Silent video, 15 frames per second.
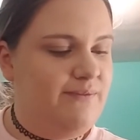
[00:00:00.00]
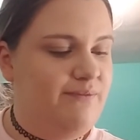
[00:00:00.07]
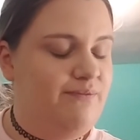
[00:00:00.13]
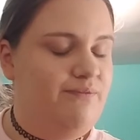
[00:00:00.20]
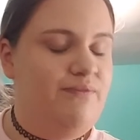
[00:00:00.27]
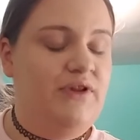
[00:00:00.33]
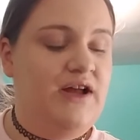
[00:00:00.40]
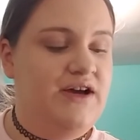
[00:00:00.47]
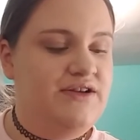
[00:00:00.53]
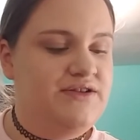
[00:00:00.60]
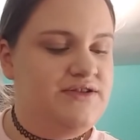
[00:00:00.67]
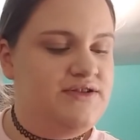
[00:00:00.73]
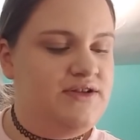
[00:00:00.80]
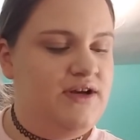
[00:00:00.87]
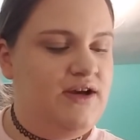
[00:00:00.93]

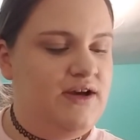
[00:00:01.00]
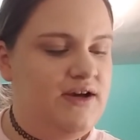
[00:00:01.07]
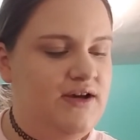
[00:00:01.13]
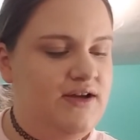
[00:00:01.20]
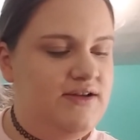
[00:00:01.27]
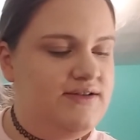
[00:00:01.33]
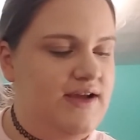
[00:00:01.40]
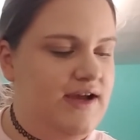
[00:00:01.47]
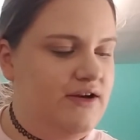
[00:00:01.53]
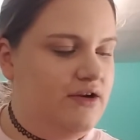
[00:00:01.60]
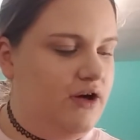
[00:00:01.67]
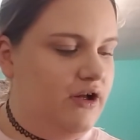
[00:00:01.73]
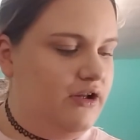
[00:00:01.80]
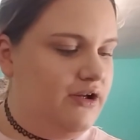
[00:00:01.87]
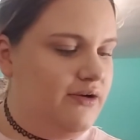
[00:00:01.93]
blush, 10
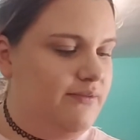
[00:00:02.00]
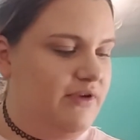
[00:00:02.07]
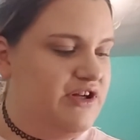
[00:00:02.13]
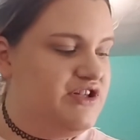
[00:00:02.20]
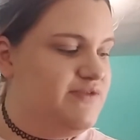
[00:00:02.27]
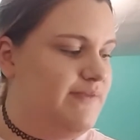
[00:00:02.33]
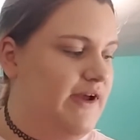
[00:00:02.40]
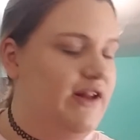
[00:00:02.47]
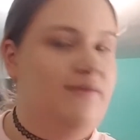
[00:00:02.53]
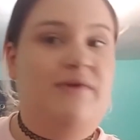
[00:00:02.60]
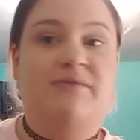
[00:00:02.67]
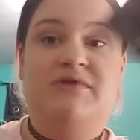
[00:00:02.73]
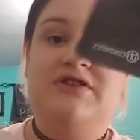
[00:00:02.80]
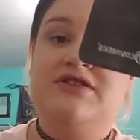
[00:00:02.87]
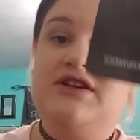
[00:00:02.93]
color blush palette by
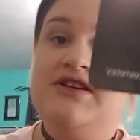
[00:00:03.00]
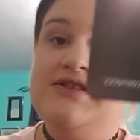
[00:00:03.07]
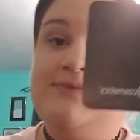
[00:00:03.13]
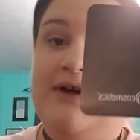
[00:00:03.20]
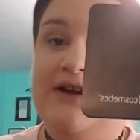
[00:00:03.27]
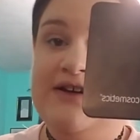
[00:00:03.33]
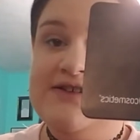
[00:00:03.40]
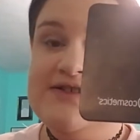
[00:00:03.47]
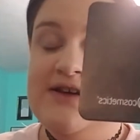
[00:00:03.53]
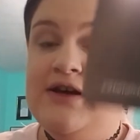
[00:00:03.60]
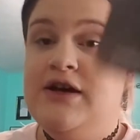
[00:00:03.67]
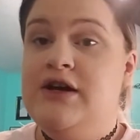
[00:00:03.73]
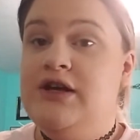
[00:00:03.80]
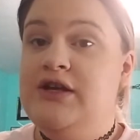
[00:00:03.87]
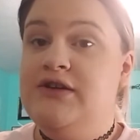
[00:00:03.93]
Beach Cosmetics.
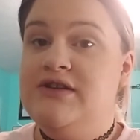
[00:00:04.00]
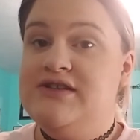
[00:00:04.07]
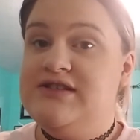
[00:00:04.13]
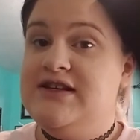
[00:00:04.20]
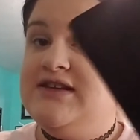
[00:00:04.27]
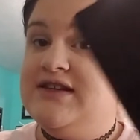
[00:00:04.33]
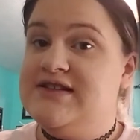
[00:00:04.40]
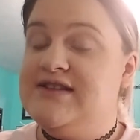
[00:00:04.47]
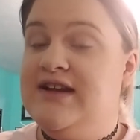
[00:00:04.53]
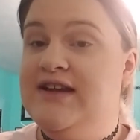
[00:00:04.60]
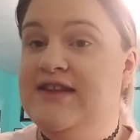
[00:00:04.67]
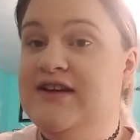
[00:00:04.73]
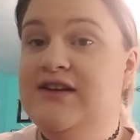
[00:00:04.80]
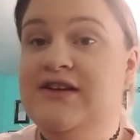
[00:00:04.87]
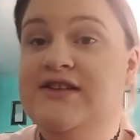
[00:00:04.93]
You can see that's not on
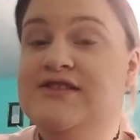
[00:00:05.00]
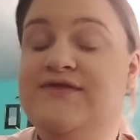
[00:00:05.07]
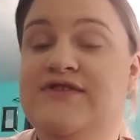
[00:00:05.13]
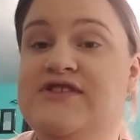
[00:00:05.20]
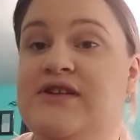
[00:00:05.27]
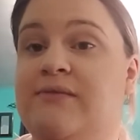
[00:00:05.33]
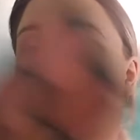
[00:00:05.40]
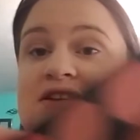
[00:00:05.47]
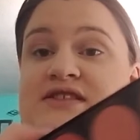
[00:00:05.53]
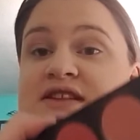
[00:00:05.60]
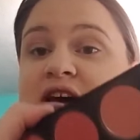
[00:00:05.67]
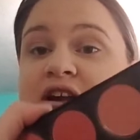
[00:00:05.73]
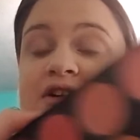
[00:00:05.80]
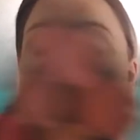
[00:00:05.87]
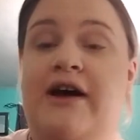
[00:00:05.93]
there because for some reason I
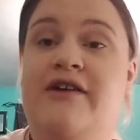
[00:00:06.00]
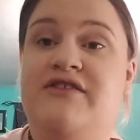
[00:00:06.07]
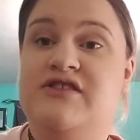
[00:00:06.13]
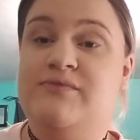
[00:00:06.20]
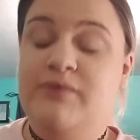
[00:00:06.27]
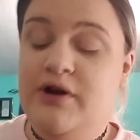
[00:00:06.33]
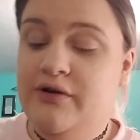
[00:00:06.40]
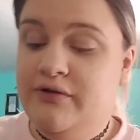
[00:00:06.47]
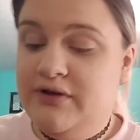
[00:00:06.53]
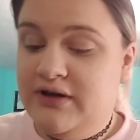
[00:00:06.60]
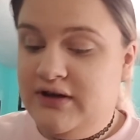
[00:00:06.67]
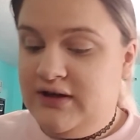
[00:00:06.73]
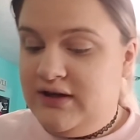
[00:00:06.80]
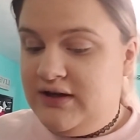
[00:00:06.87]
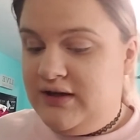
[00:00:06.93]
don't know how this broke.
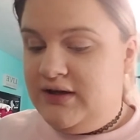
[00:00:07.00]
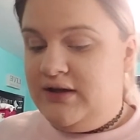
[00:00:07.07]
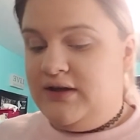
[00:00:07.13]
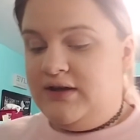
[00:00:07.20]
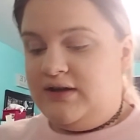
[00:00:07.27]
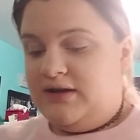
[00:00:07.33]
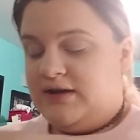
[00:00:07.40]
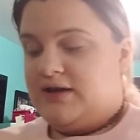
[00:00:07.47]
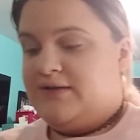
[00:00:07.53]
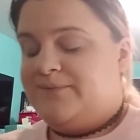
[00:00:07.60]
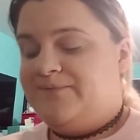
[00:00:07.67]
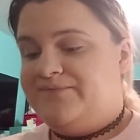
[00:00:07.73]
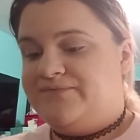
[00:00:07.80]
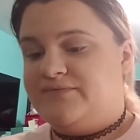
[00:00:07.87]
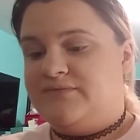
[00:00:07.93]

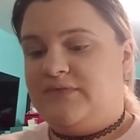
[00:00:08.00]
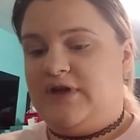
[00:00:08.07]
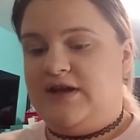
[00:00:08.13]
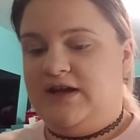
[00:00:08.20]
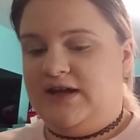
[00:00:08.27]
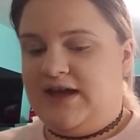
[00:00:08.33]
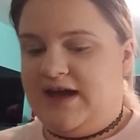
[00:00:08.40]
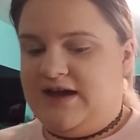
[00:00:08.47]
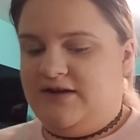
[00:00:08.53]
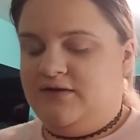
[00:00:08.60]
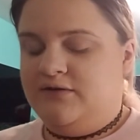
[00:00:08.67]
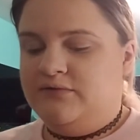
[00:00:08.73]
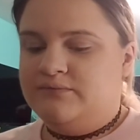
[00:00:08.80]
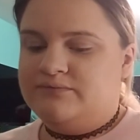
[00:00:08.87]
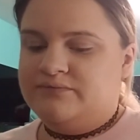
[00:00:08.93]
And again,
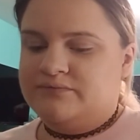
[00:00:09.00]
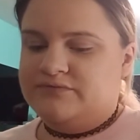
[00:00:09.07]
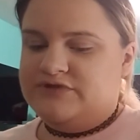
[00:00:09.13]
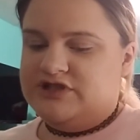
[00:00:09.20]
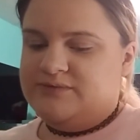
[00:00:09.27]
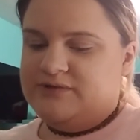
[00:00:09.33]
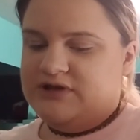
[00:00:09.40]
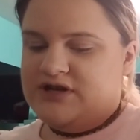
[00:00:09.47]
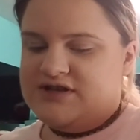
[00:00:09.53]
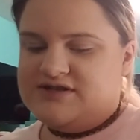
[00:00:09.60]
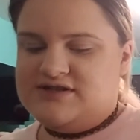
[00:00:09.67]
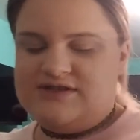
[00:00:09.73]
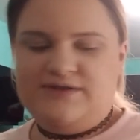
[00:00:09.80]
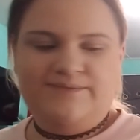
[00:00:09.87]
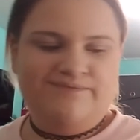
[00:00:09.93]
just because